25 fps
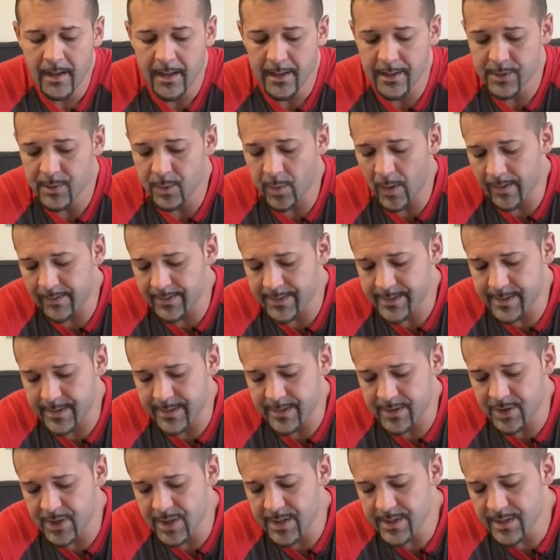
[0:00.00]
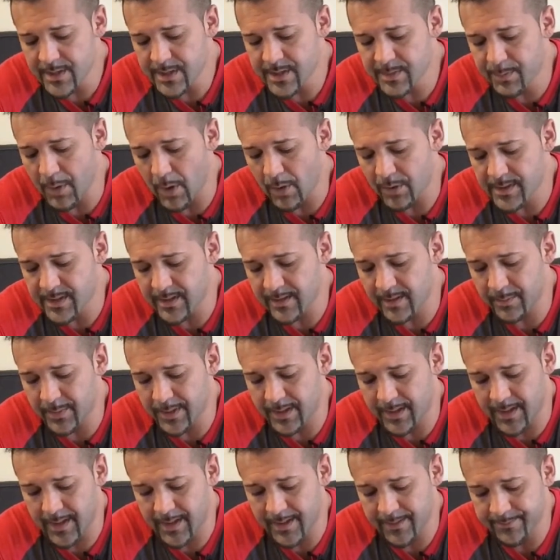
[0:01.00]
In 12, it says, Jesus spoke to them
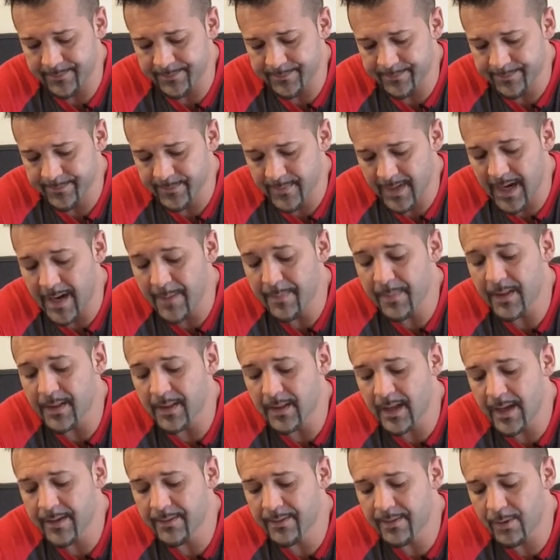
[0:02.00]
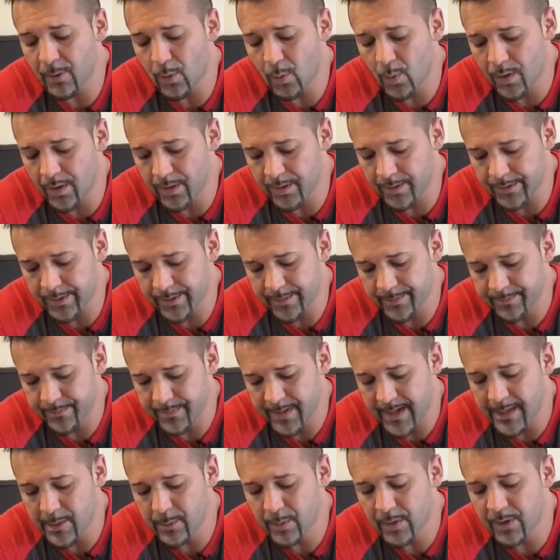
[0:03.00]
again. I am the light of the world.
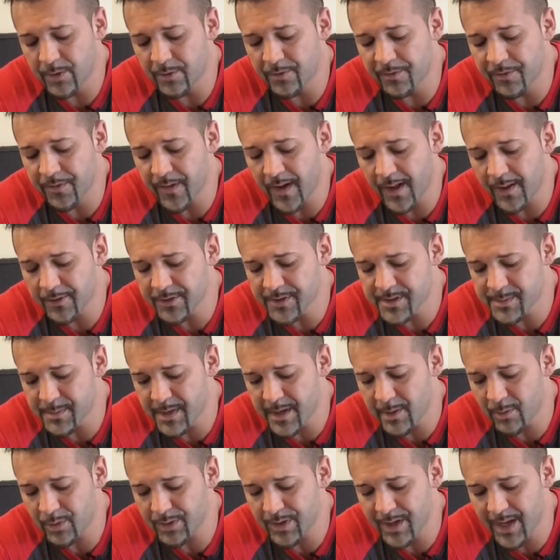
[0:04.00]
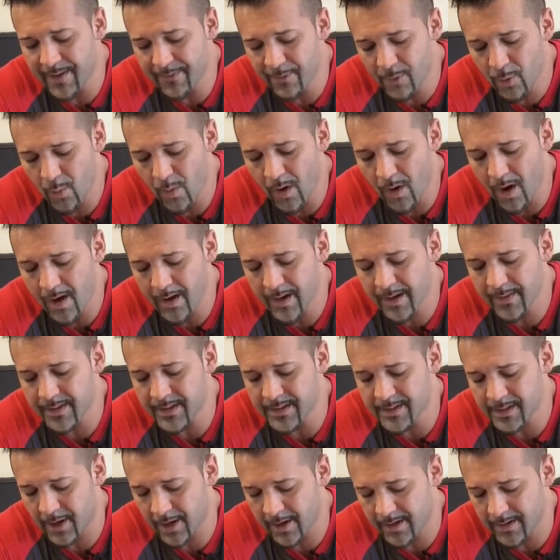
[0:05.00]
Anyone who follows me will never walk in the
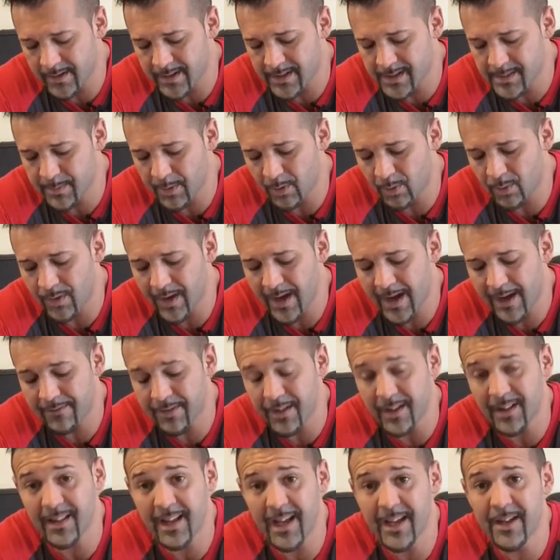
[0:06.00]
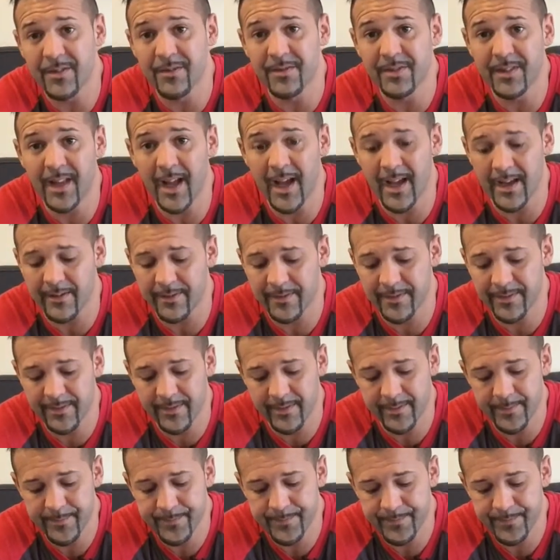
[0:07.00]
darkness, but will have the light of life.